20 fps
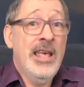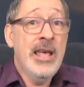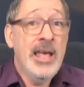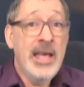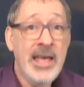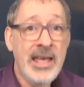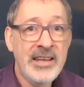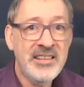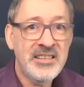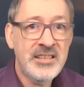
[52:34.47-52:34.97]

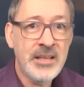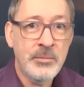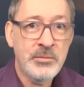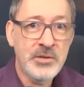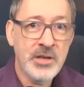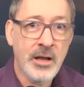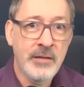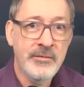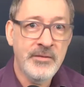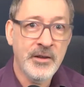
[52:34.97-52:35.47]
Except
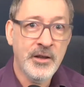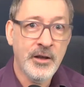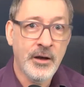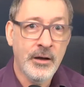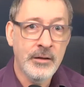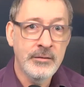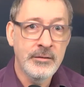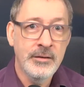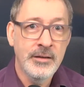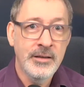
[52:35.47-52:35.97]
I'd
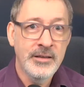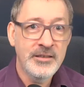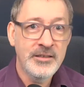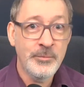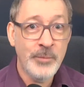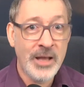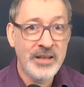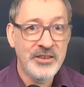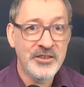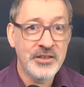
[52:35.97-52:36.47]
forgotten to
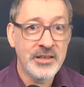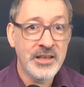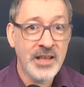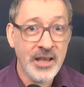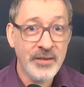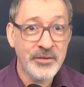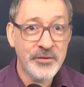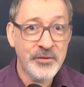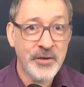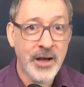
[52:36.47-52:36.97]
mention
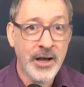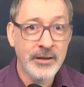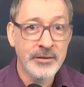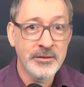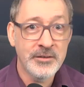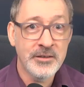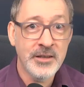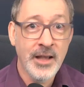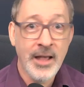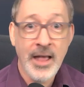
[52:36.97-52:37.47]
GIFs
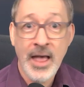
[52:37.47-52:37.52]
files.